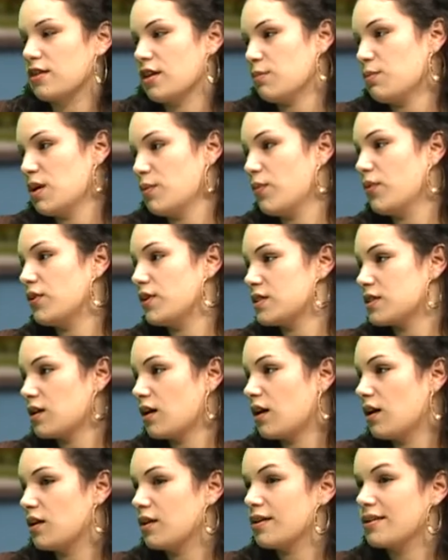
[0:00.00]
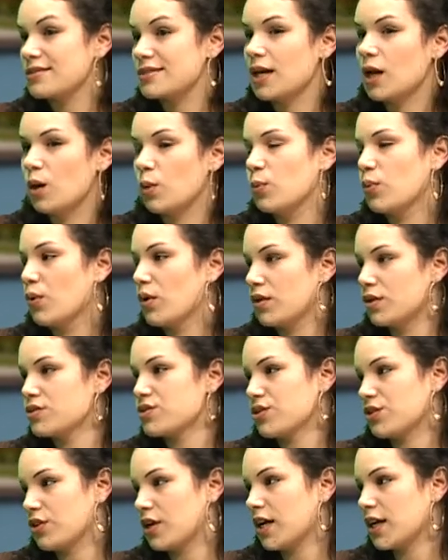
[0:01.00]
that people decide is how important is
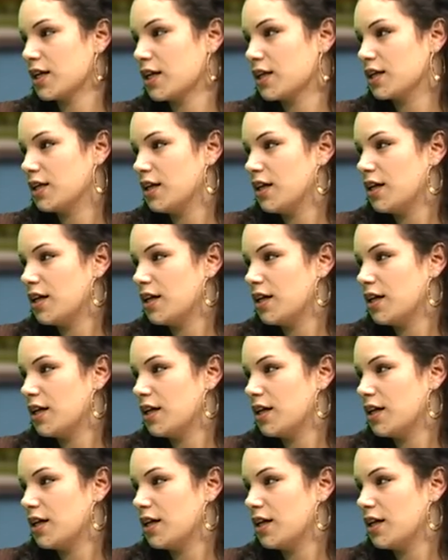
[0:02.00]
your credit.